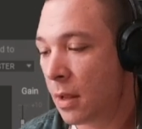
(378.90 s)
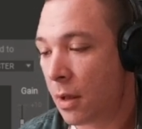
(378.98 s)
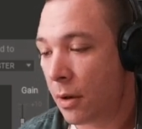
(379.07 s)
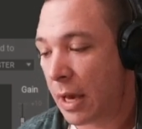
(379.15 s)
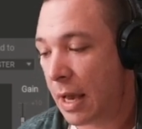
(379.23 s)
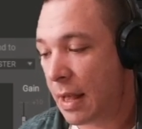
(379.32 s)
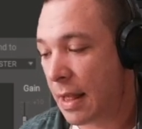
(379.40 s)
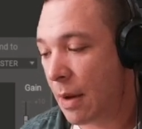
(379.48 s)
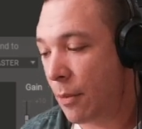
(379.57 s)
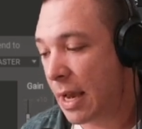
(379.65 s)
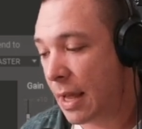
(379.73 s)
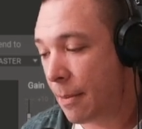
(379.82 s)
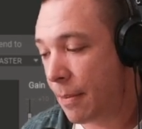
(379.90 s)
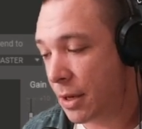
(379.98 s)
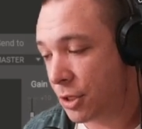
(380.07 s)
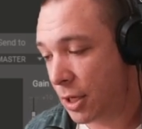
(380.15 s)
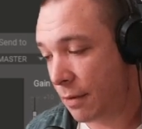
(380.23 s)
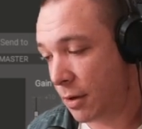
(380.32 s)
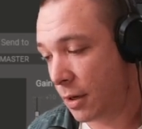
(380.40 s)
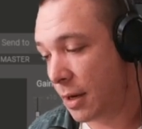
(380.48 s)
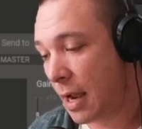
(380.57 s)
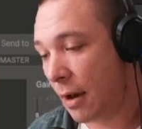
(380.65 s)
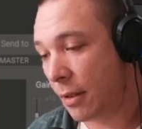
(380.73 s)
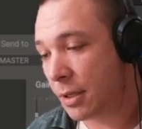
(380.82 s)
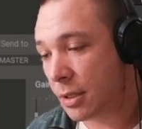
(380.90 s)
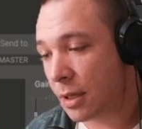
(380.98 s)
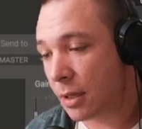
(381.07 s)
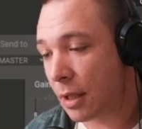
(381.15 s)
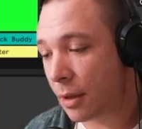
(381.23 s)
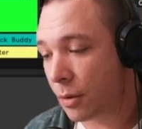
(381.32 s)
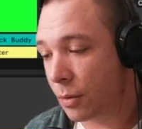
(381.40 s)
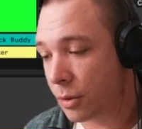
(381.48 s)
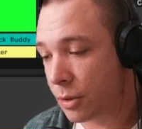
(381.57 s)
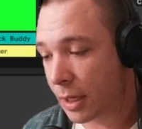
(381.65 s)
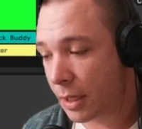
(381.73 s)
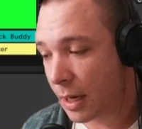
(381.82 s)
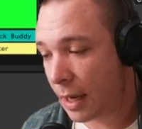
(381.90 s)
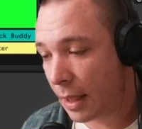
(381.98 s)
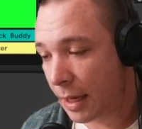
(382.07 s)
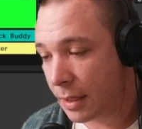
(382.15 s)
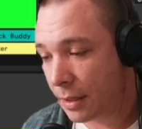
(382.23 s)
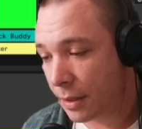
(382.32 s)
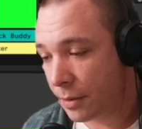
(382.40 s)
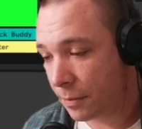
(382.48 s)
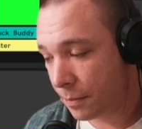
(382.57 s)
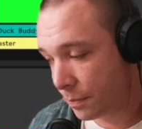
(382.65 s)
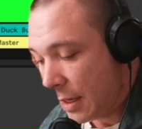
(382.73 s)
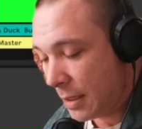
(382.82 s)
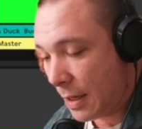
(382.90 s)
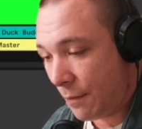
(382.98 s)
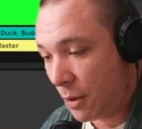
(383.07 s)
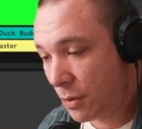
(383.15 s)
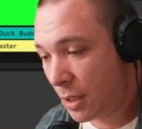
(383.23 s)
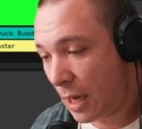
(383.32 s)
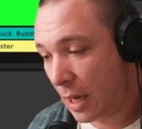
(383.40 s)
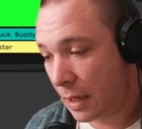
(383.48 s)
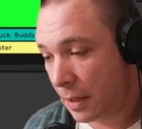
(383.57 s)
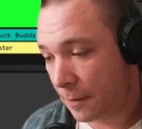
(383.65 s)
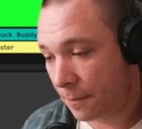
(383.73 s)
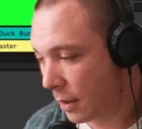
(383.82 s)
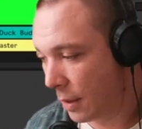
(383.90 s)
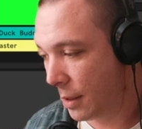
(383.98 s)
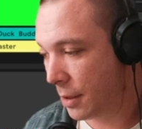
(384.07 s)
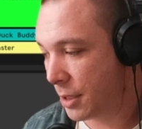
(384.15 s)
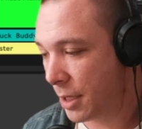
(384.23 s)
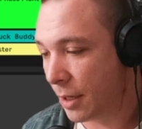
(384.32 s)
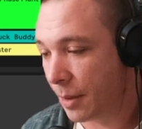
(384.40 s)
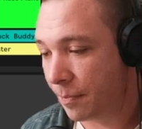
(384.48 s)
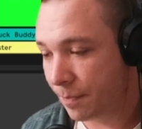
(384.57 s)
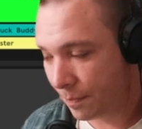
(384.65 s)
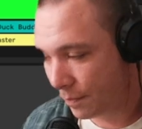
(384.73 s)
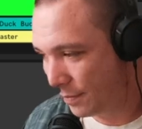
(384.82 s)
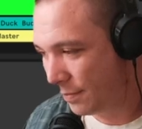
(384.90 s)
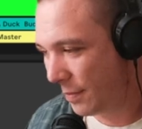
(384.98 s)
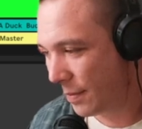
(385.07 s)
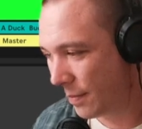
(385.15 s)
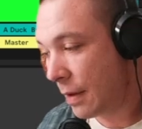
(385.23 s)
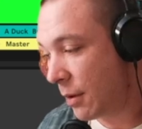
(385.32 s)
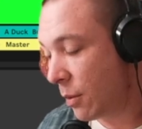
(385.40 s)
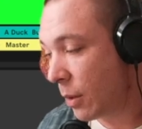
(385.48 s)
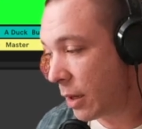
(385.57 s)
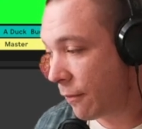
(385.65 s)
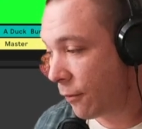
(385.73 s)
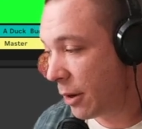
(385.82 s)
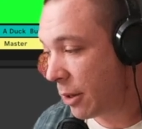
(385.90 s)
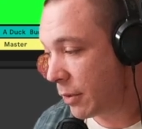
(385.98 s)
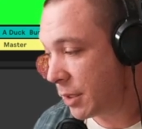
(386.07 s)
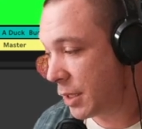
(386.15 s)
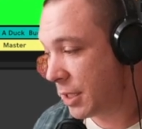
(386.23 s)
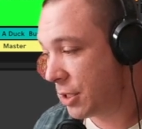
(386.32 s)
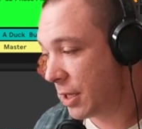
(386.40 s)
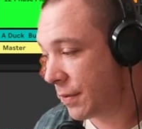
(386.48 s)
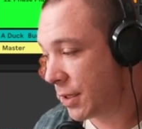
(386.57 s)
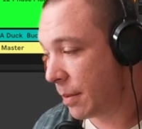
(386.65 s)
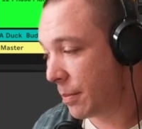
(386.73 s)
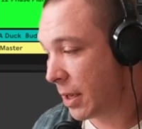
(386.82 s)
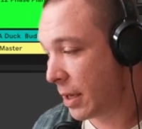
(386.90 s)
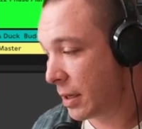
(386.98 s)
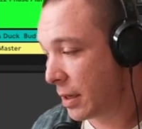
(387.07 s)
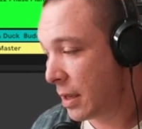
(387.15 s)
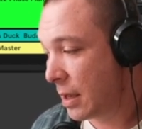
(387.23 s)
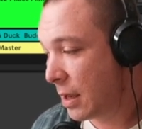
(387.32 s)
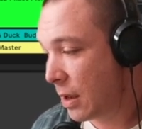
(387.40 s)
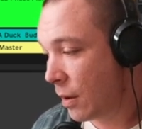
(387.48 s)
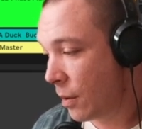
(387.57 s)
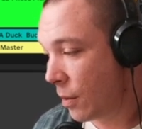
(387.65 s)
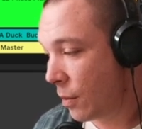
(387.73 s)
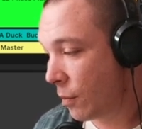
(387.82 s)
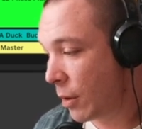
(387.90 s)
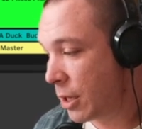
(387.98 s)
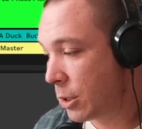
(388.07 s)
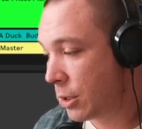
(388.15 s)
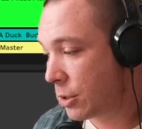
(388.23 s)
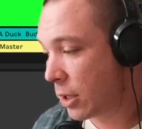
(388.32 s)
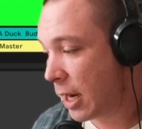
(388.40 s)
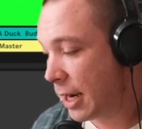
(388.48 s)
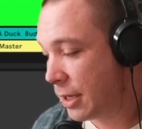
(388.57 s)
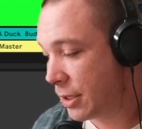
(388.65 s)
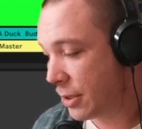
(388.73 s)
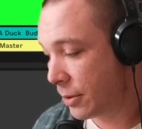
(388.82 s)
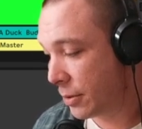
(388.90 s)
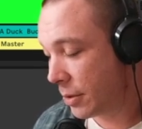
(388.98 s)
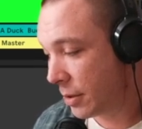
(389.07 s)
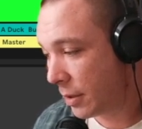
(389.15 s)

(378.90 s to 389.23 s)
Okay, and then we add the pitch shifter. Now, this is another cool trick that I like to do, is if you take another serum, you want to frequency shift something, what you should try to do,